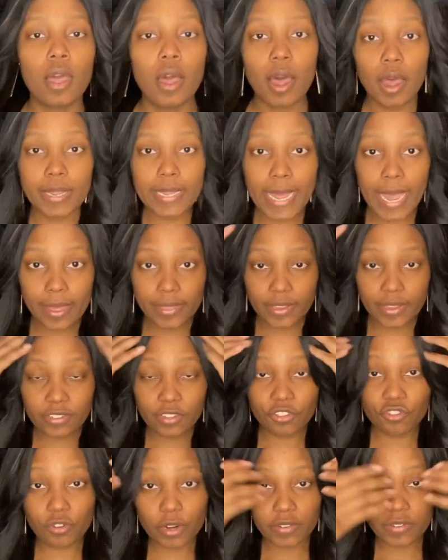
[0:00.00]
yeah, this
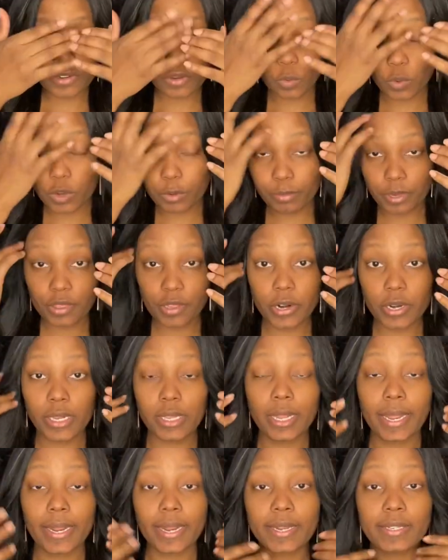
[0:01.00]
is Trissa 1B30.
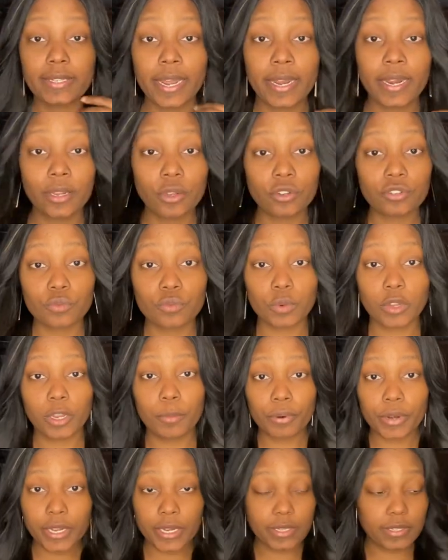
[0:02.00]
Like I said, it looks really
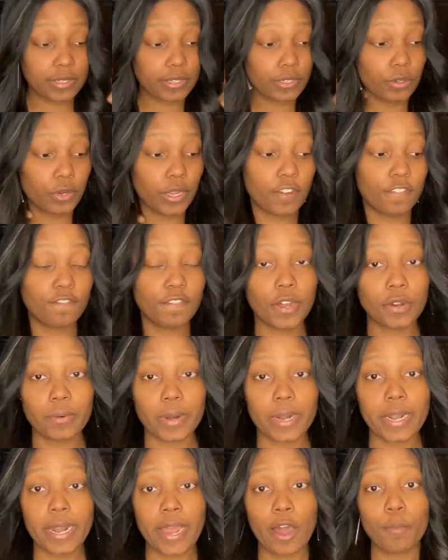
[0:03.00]
pretty and silky and fun
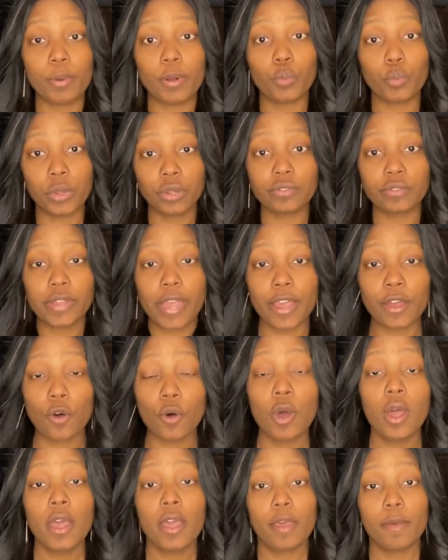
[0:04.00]
right now, but it will
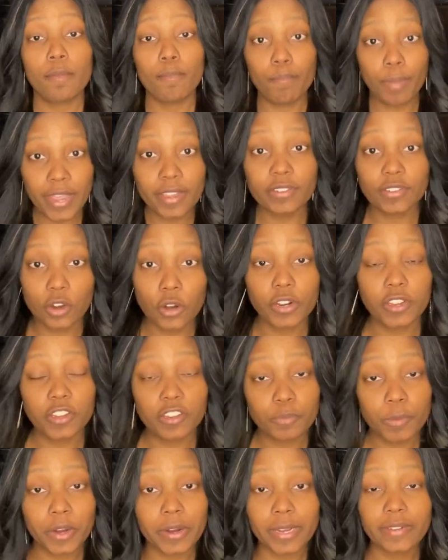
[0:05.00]
tangle based on
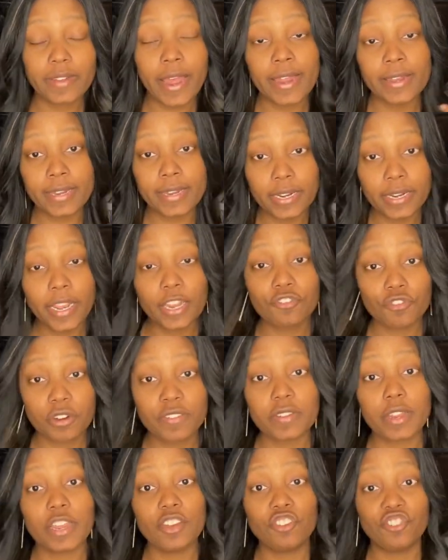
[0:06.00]
experience. I did get
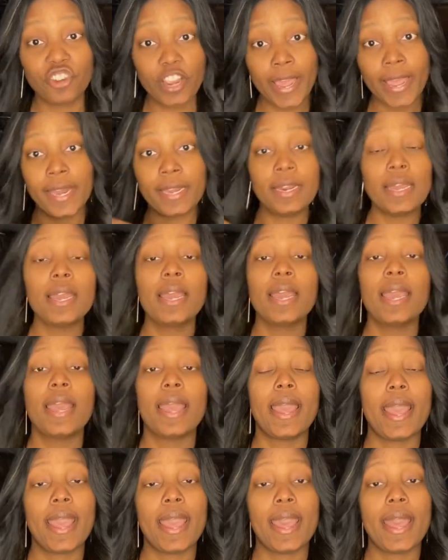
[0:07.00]
Trissa in jade,
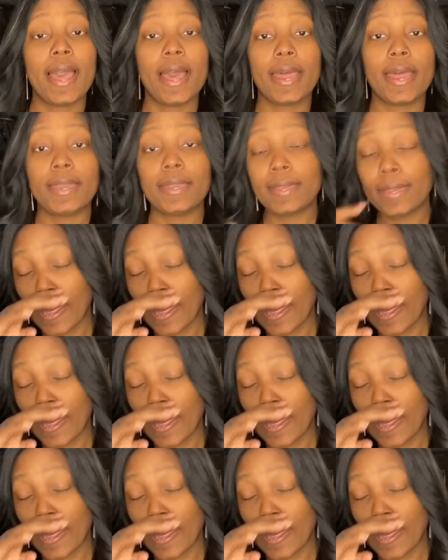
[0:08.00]
and